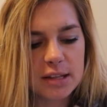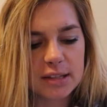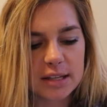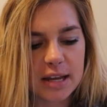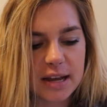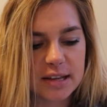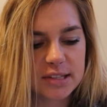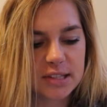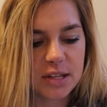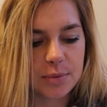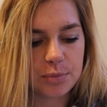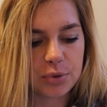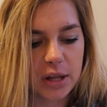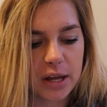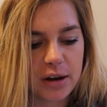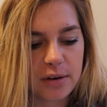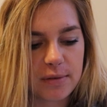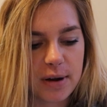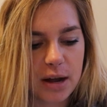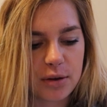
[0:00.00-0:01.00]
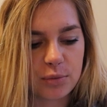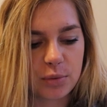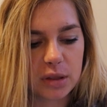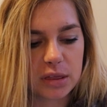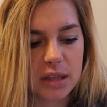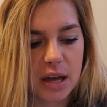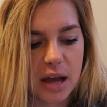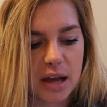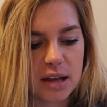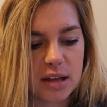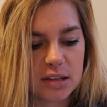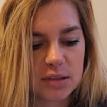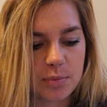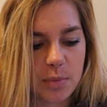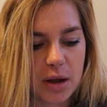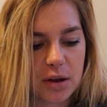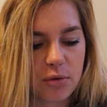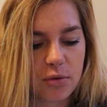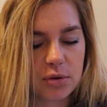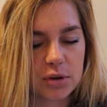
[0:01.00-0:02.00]
test and play around with that. Is
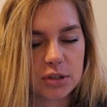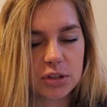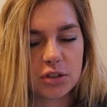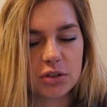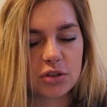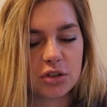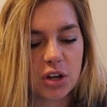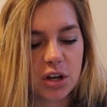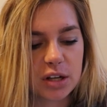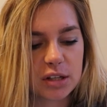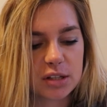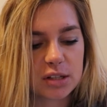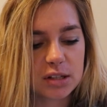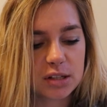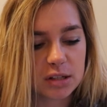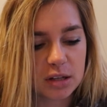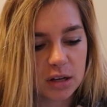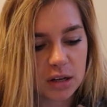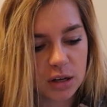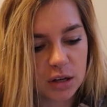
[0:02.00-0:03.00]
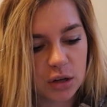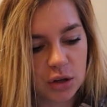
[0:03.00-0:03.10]
my horse just